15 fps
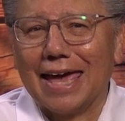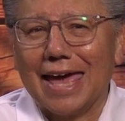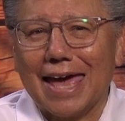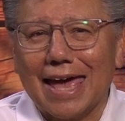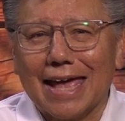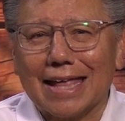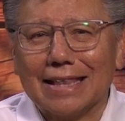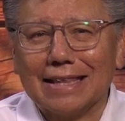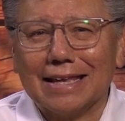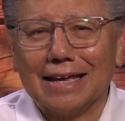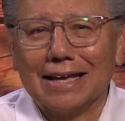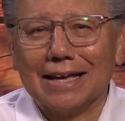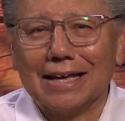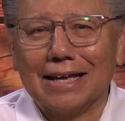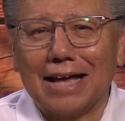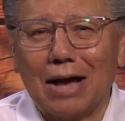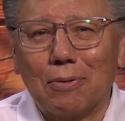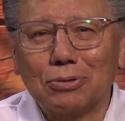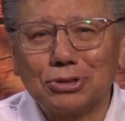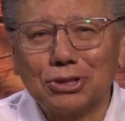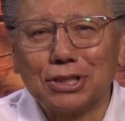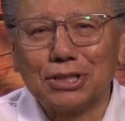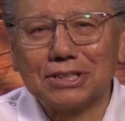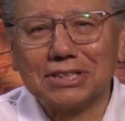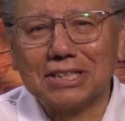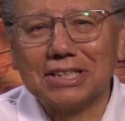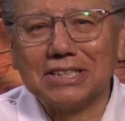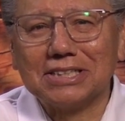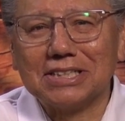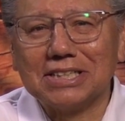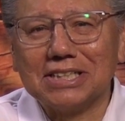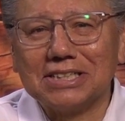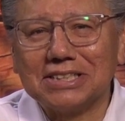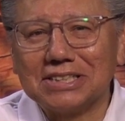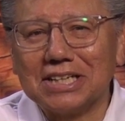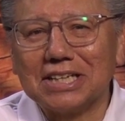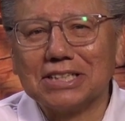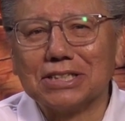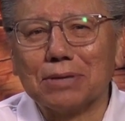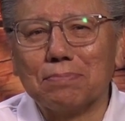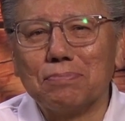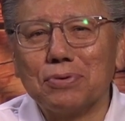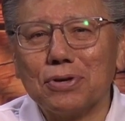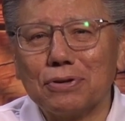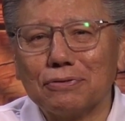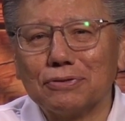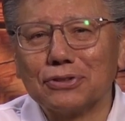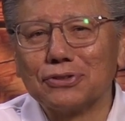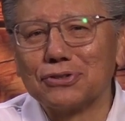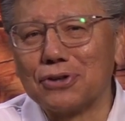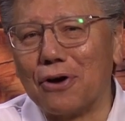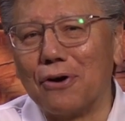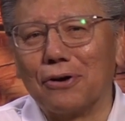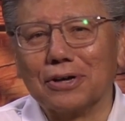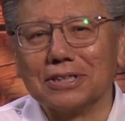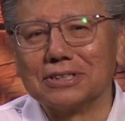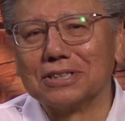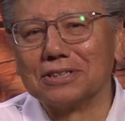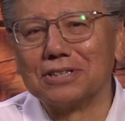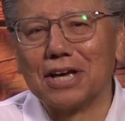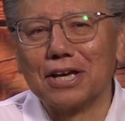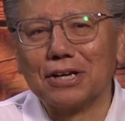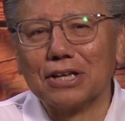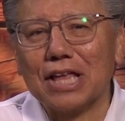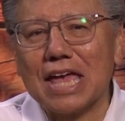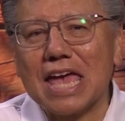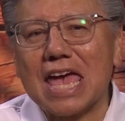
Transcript: And uh, I want you to listen to these. He sings a beautiful song. It's entitled